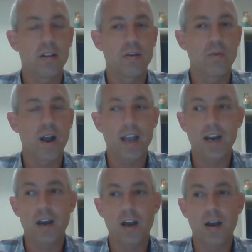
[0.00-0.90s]

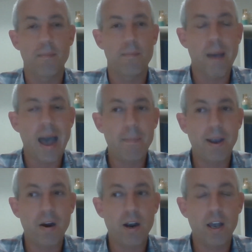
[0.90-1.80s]
right map
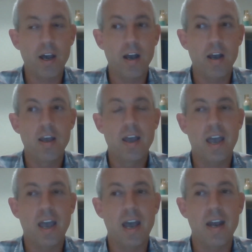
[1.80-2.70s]
area,
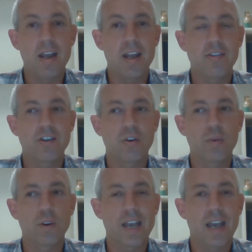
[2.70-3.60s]
and it still
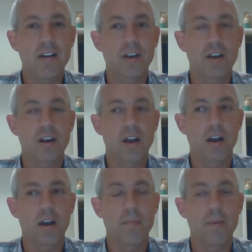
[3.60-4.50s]
retains
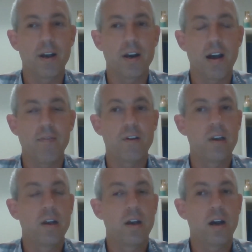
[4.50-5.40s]
enough
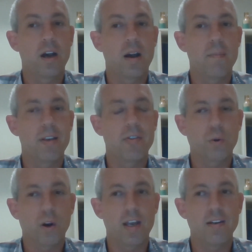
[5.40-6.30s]

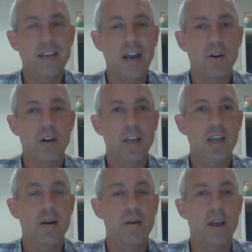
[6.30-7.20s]
historic
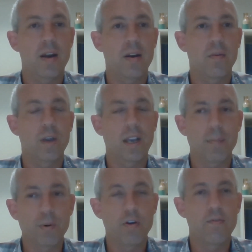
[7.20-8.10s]
integrity, and we
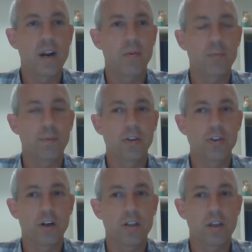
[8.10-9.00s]
can prove that it was built
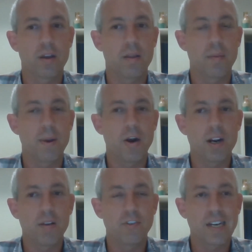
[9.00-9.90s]
during the
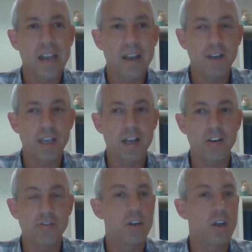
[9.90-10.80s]
period of
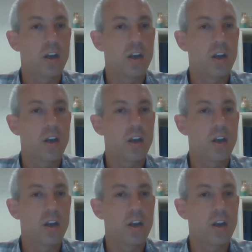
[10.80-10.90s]
significance.